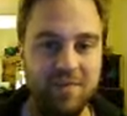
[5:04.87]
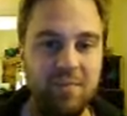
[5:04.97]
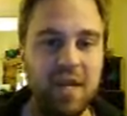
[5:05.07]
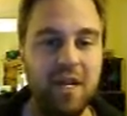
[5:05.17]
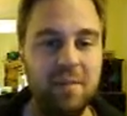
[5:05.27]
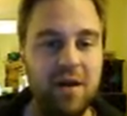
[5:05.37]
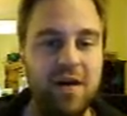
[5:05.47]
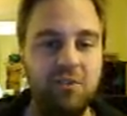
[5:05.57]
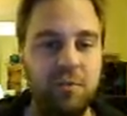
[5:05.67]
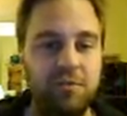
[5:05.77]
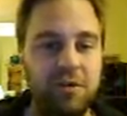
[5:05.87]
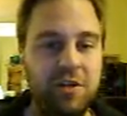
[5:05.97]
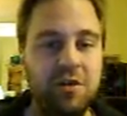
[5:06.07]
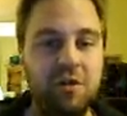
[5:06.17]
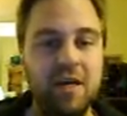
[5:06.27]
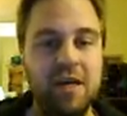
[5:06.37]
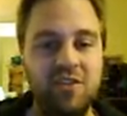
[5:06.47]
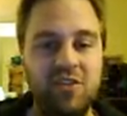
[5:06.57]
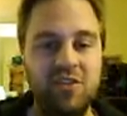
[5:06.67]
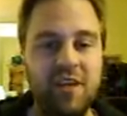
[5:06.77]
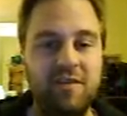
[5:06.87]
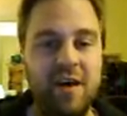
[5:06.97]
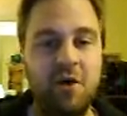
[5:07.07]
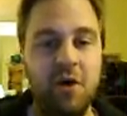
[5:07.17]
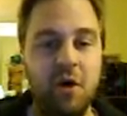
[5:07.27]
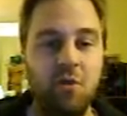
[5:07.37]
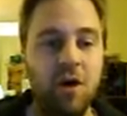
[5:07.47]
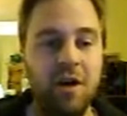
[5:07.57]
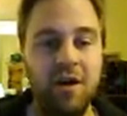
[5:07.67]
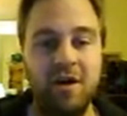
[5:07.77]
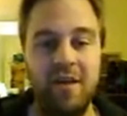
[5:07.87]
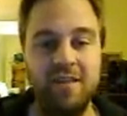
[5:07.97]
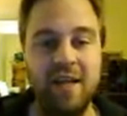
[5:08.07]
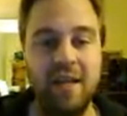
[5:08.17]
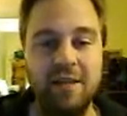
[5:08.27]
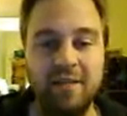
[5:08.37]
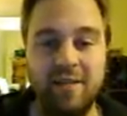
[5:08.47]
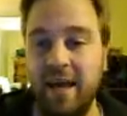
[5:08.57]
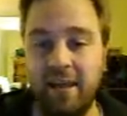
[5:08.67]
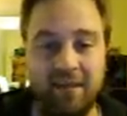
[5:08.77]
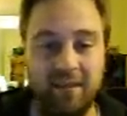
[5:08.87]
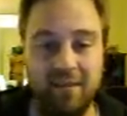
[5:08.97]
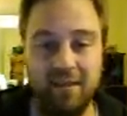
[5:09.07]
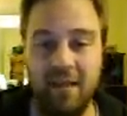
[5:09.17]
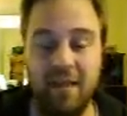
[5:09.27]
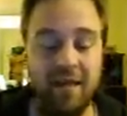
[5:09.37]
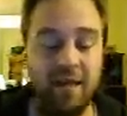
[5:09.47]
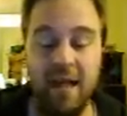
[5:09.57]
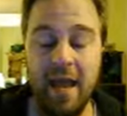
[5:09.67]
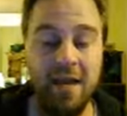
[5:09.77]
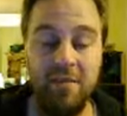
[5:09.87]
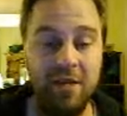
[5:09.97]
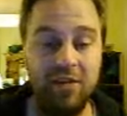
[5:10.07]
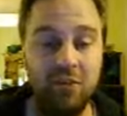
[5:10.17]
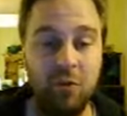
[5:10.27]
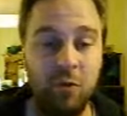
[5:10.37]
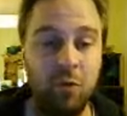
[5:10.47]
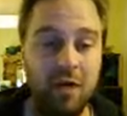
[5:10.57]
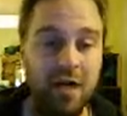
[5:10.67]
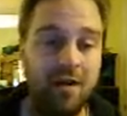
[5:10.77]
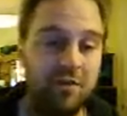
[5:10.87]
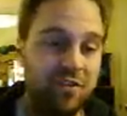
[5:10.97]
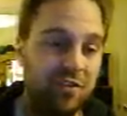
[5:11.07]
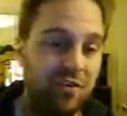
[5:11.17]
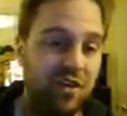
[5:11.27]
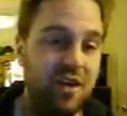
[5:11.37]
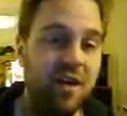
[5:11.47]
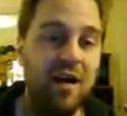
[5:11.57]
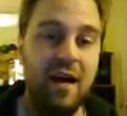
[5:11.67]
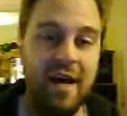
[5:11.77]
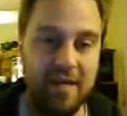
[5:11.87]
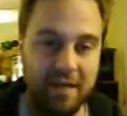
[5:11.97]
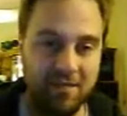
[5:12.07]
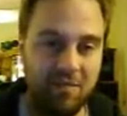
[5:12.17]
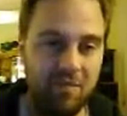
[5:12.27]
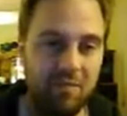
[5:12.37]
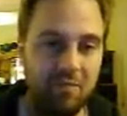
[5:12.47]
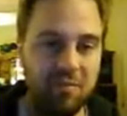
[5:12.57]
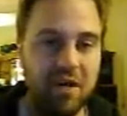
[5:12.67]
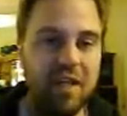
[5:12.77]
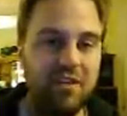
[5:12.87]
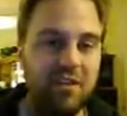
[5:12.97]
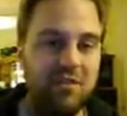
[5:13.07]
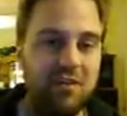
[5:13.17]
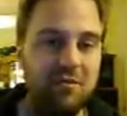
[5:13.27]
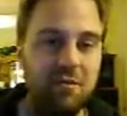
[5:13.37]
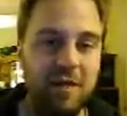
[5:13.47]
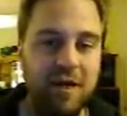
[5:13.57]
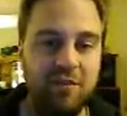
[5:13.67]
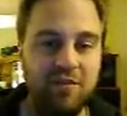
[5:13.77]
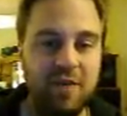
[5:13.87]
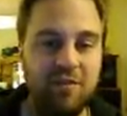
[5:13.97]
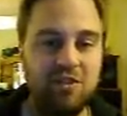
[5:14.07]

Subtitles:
making it possible for you to sniff out where intended death enemies or orc officers are hiding. Pretty easy to see through crowds. If you